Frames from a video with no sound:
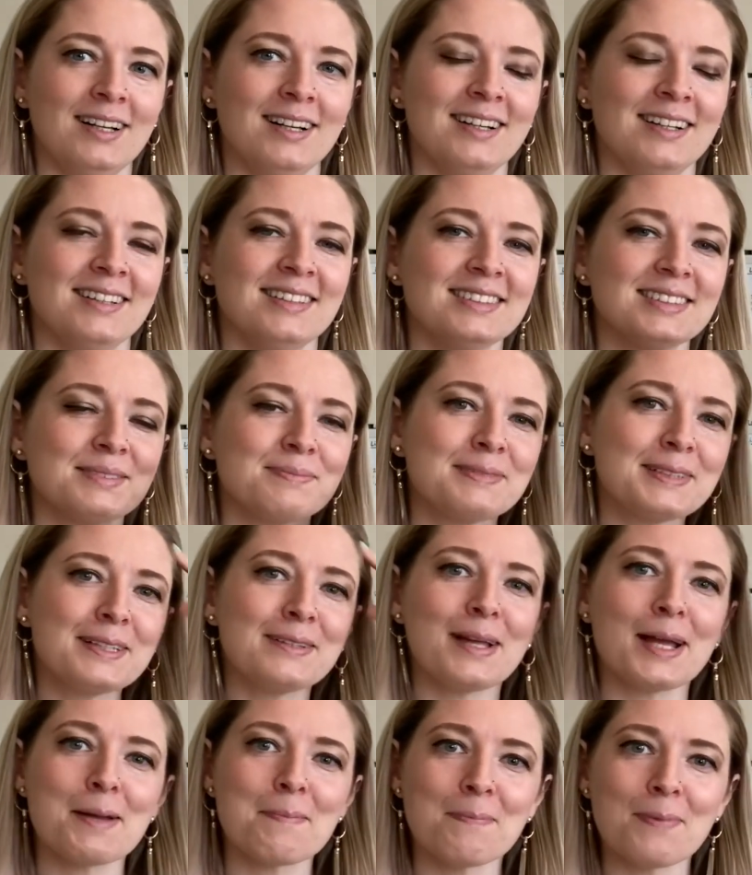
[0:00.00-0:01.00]
this big
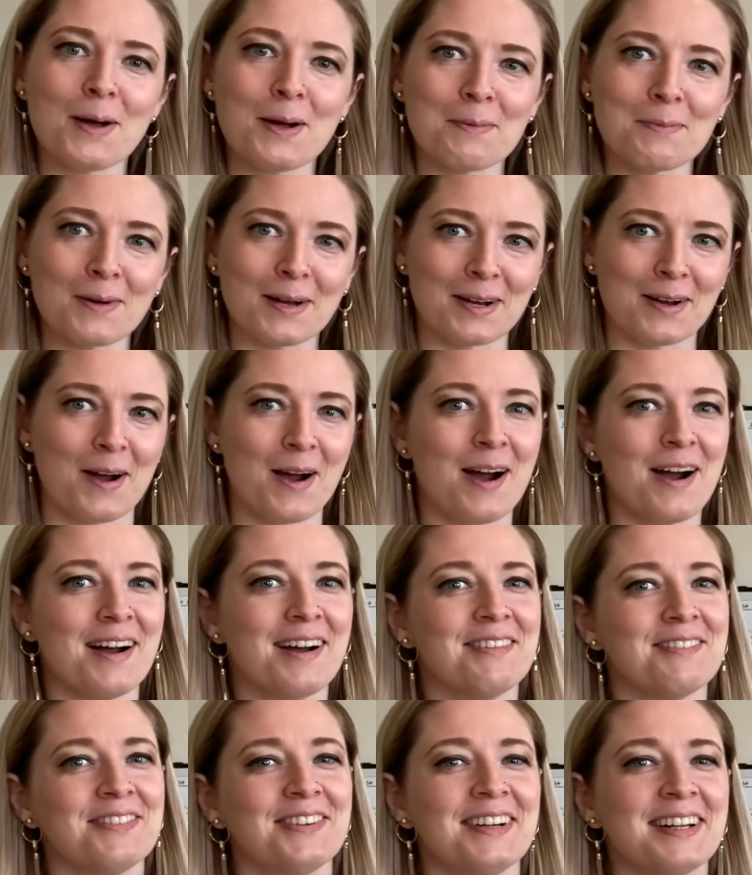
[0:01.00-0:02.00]
light bulb went
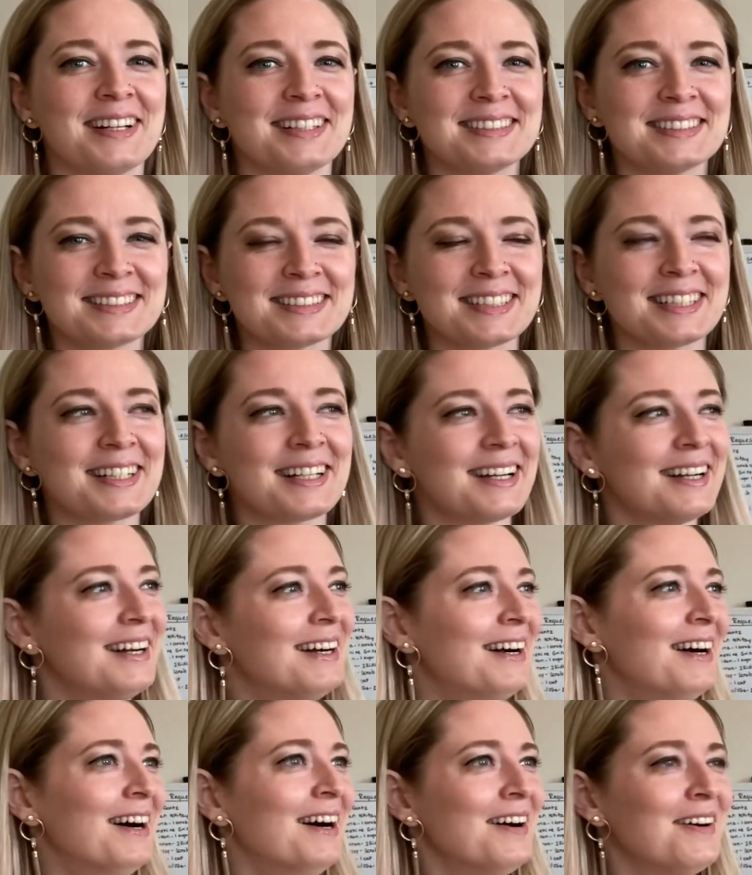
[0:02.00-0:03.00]
off. And I was like,
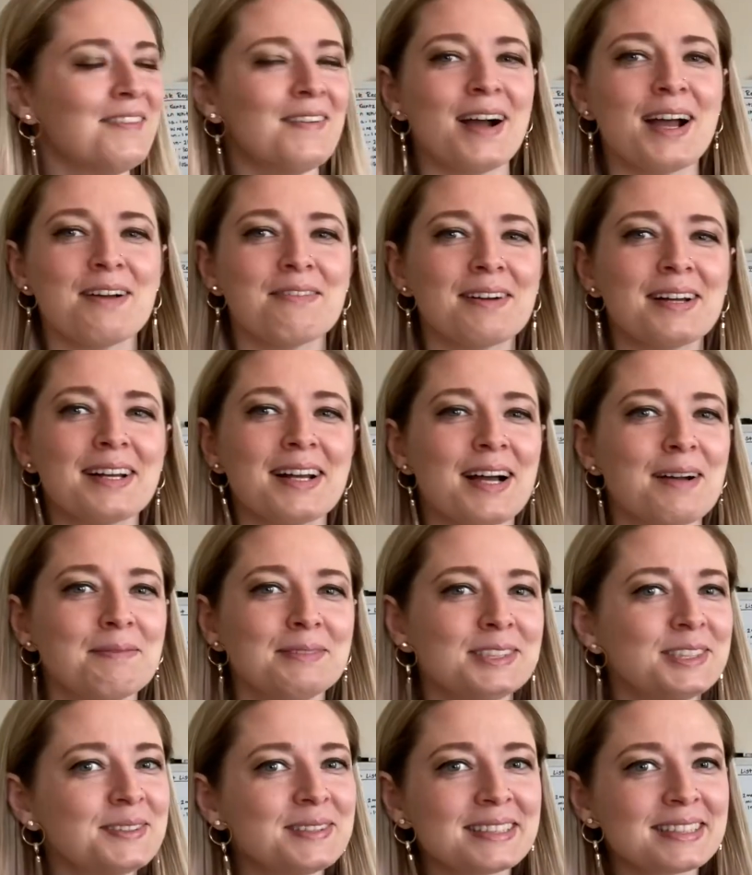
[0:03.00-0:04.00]
why have I not been
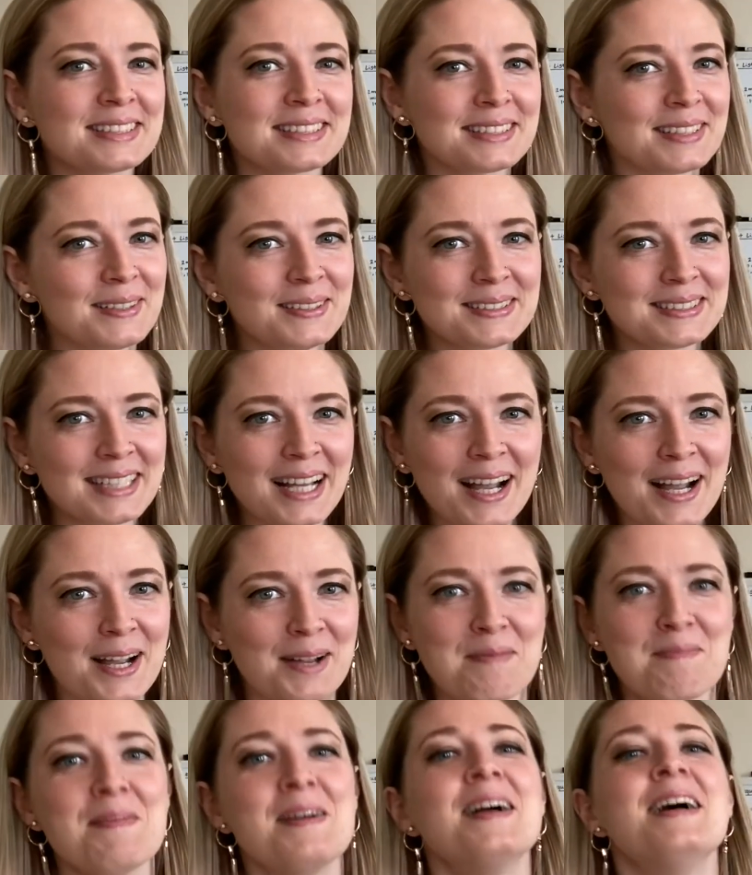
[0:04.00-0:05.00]
doing this the whole
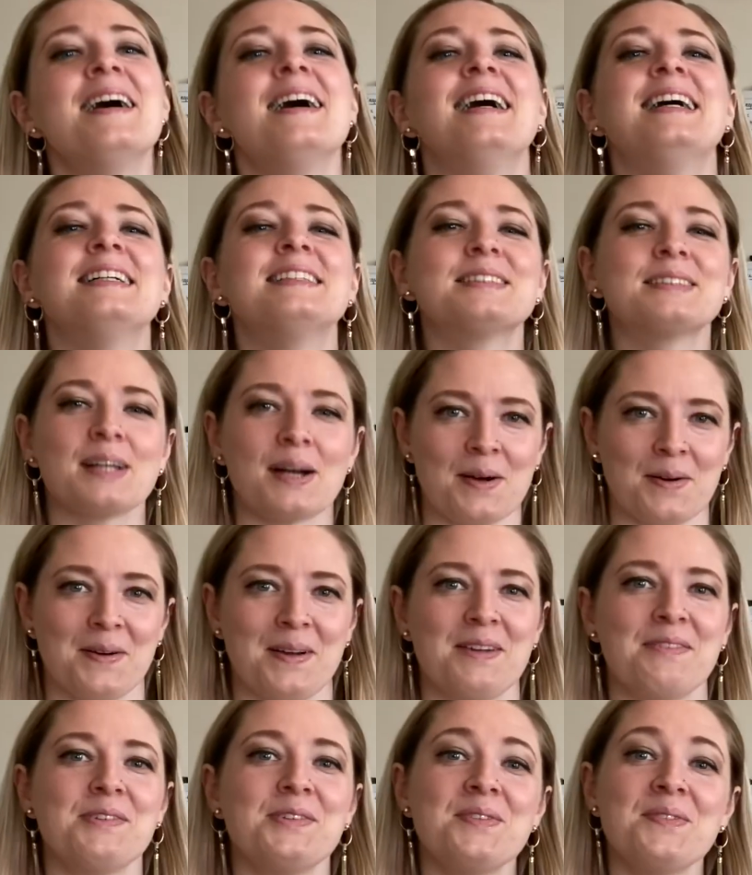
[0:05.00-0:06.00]
time? So
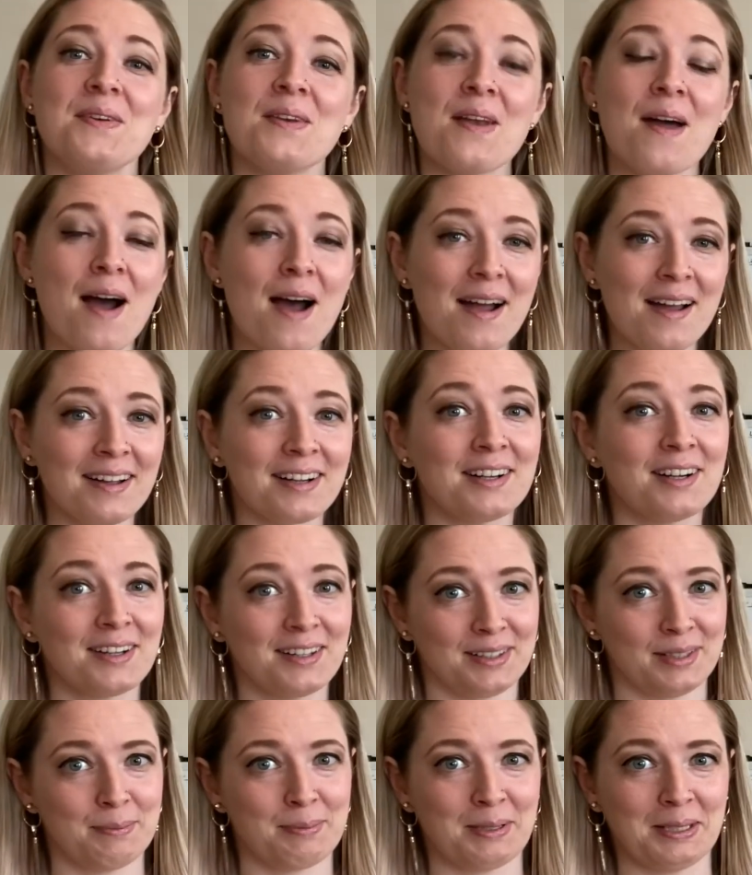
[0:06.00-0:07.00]
if you do not
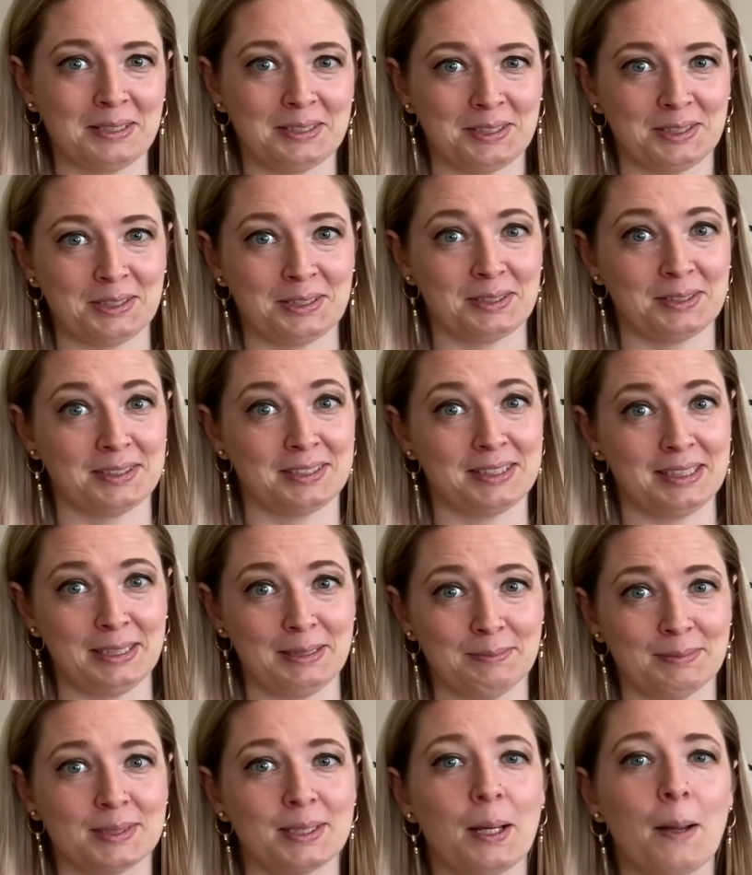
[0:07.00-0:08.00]
currently press your
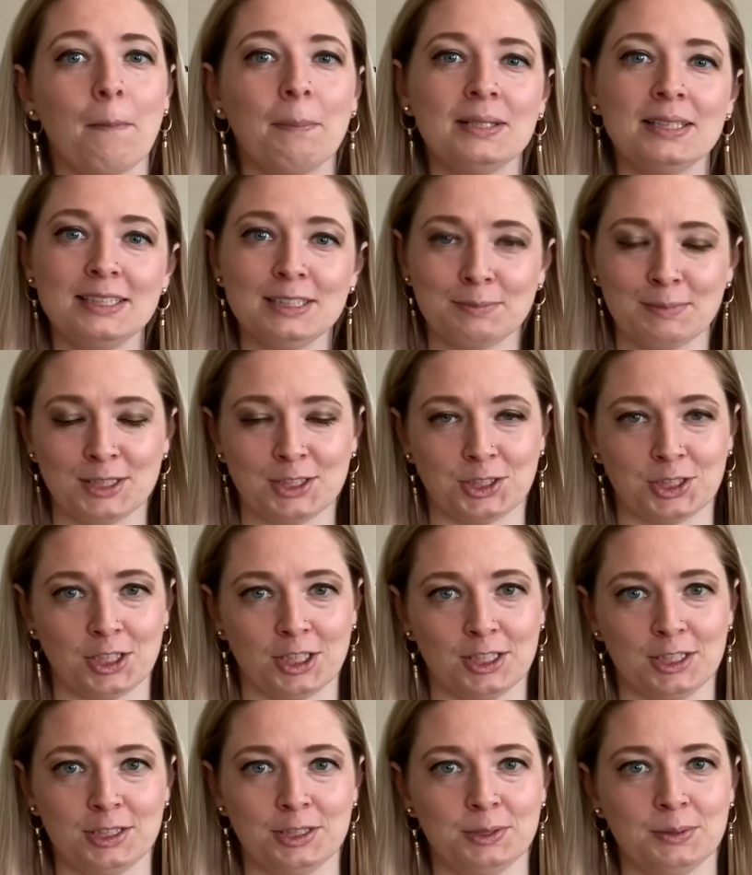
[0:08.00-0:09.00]
seams, please make
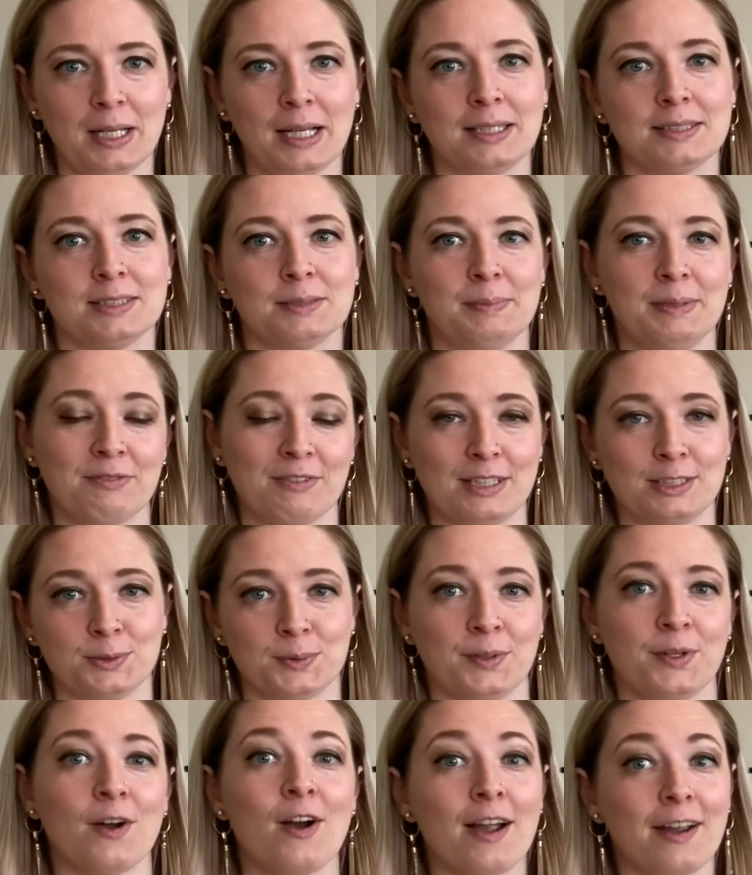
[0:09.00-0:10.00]
sure you get to be friends with
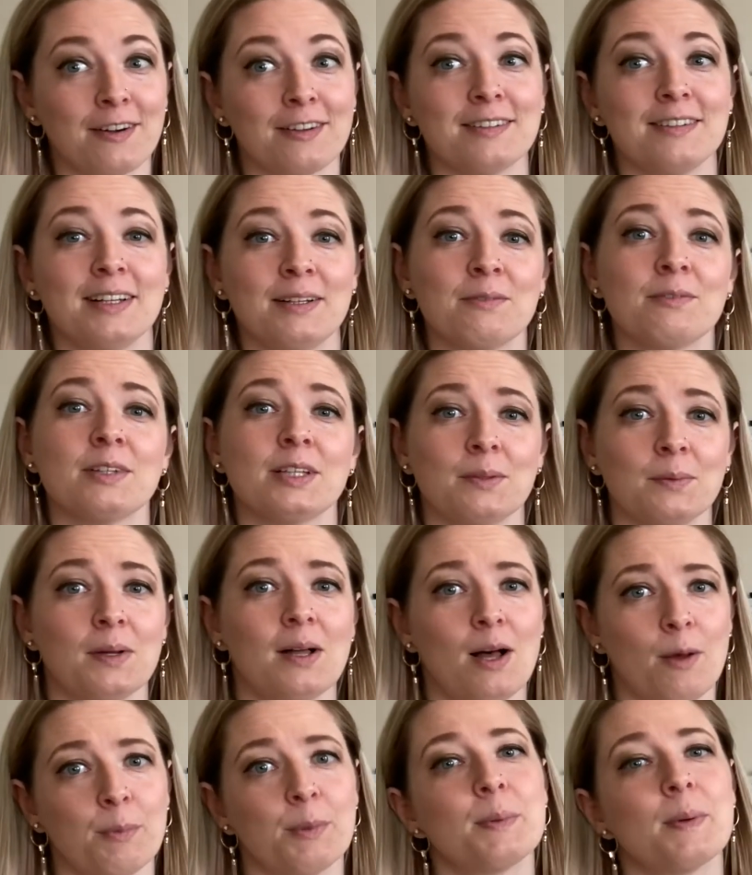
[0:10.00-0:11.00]
your iron. It really will
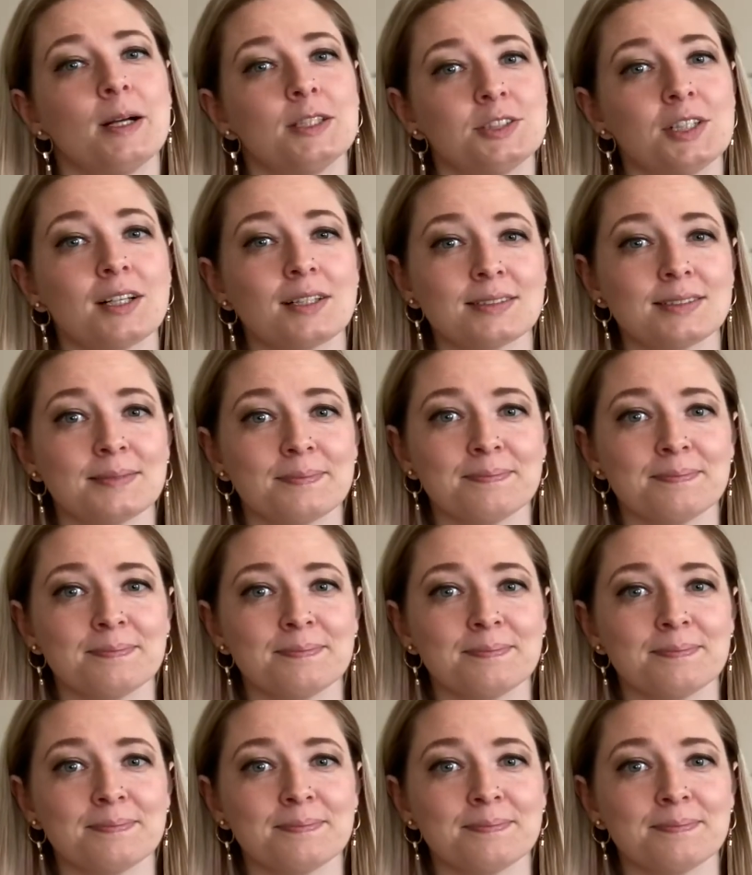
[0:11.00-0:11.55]
help your projects.